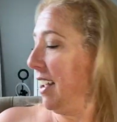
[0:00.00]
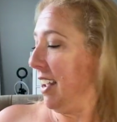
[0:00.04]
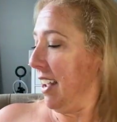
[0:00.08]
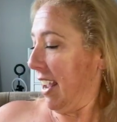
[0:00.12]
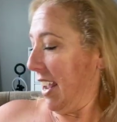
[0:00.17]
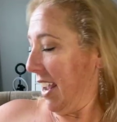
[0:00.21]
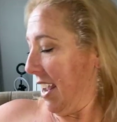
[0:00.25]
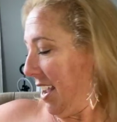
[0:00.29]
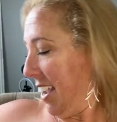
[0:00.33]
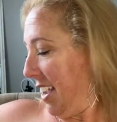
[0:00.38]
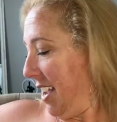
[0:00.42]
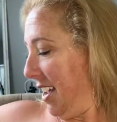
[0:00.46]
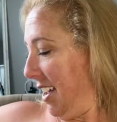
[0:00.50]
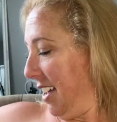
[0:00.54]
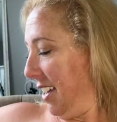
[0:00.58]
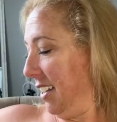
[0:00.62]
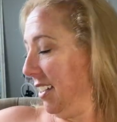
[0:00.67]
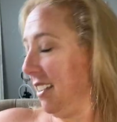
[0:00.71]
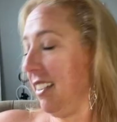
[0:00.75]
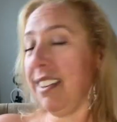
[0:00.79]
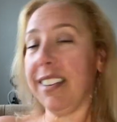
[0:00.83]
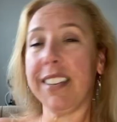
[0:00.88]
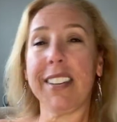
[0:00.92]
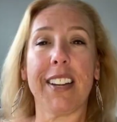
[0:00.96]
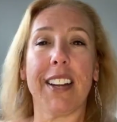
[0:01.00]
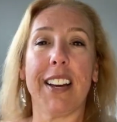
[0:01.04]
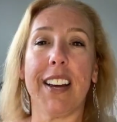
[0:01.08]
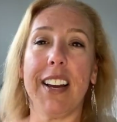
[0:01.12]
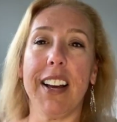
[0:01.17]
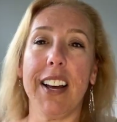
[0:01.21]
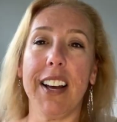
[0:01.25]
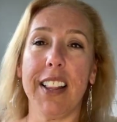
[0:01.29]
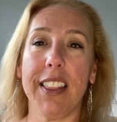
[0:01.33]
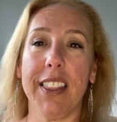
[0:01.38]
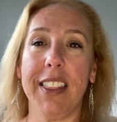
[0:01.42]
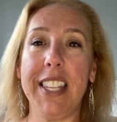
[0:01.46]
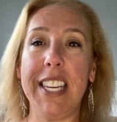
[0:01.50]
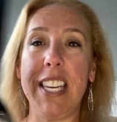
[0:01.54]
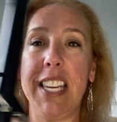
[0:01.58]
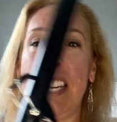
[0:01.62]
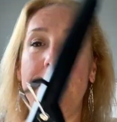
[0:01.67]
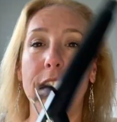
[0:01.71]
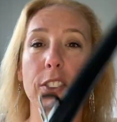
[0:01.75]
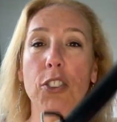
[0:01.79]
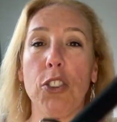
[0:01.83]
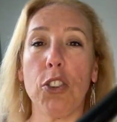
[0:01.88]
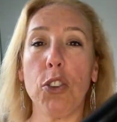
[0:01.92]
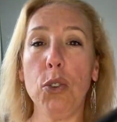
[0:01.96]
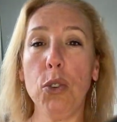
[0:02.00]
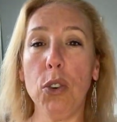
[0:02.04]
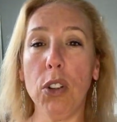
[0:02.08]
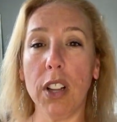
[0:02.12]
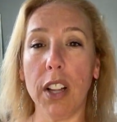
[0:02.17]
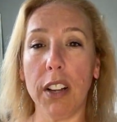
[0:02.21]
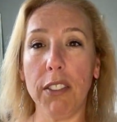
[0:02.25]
And the tool